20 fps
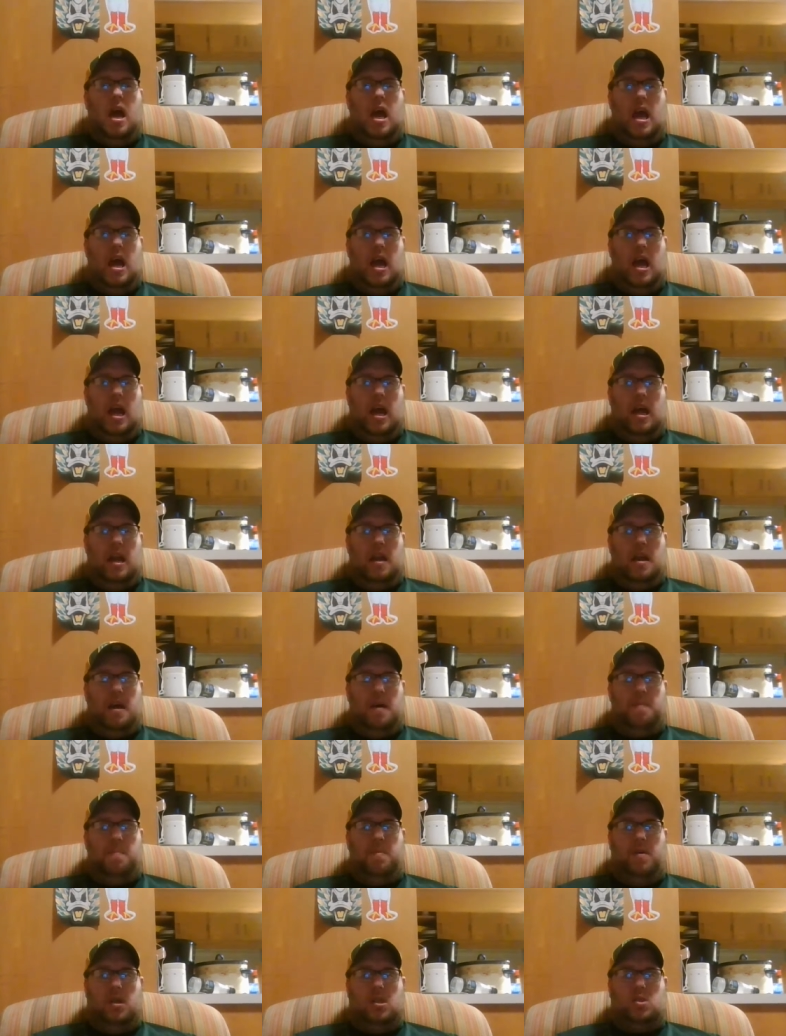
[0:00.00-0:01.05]
and
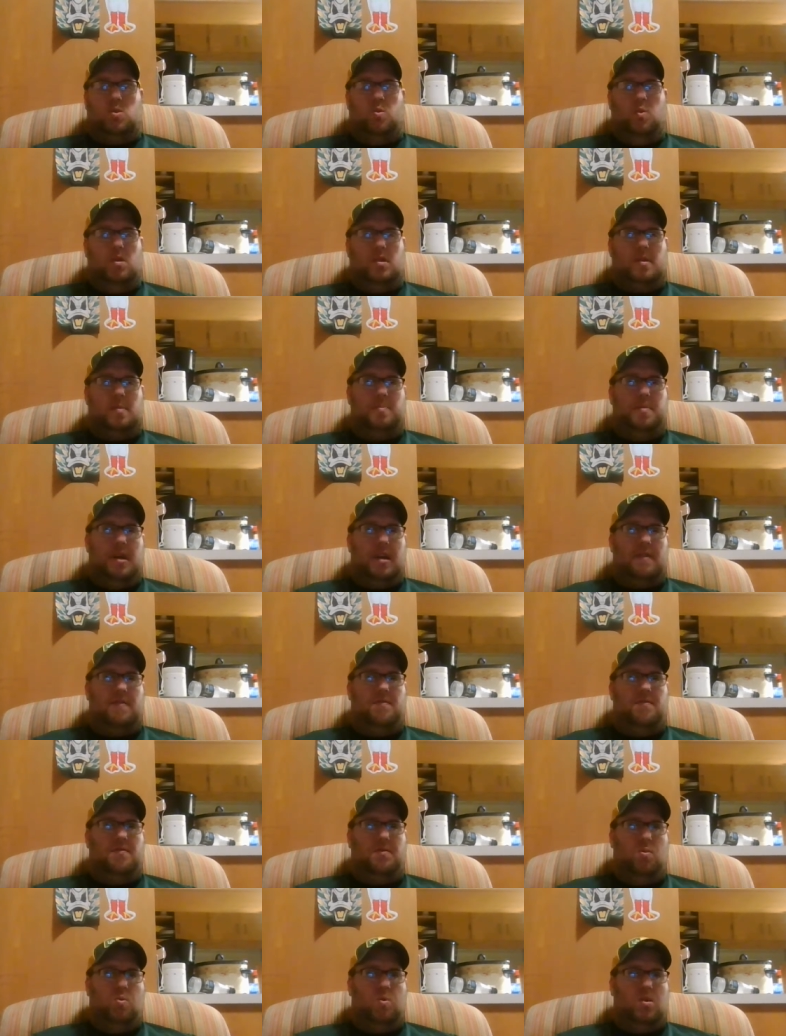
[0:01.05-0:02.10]
much respect
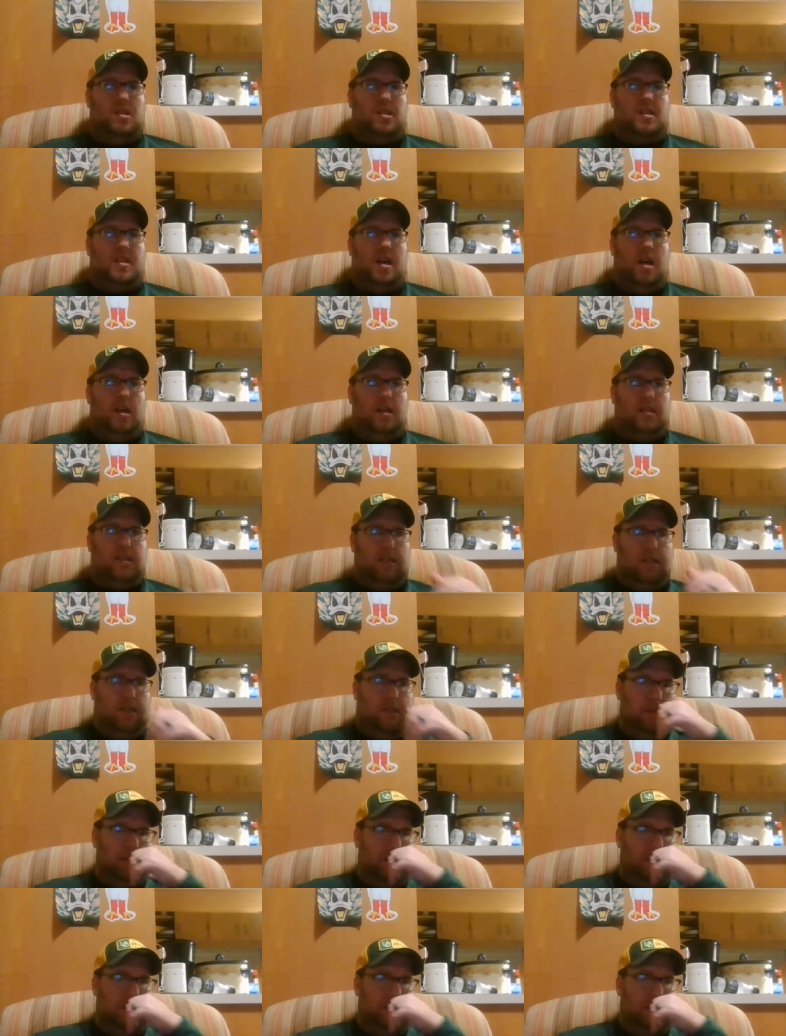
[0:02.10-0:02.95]
for Wisconsin.